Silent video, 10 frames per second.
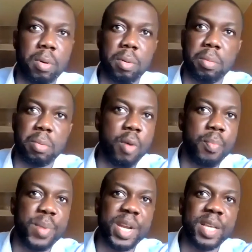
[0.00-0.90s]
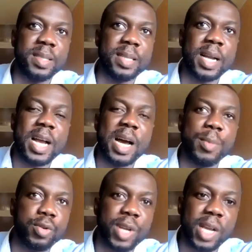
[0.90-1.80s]
companies that come into
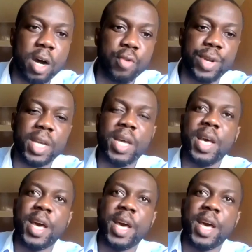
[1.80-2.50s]
the country.